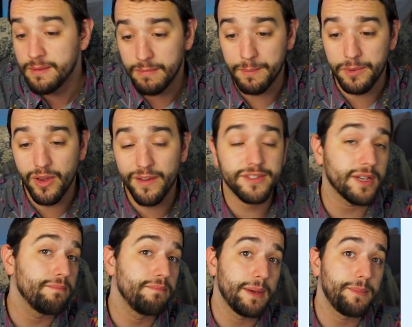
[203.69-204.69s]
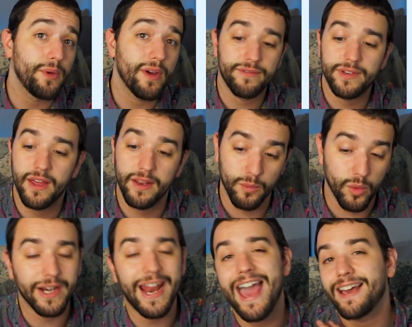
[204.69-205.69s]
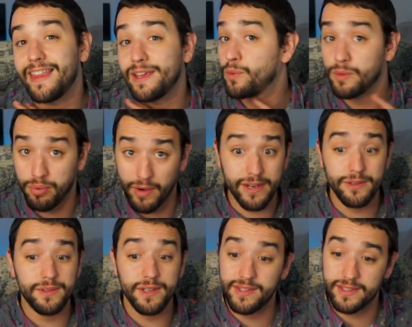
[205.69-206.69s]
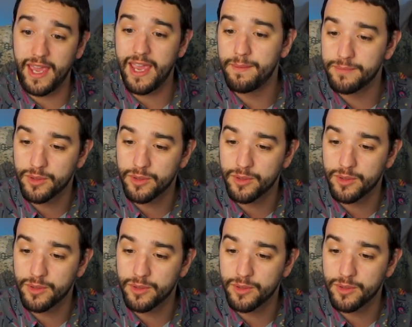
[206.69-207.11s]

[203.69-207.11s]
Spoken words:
Maybe you have some, maybe you have none. We're going to act like we're brand new to this game.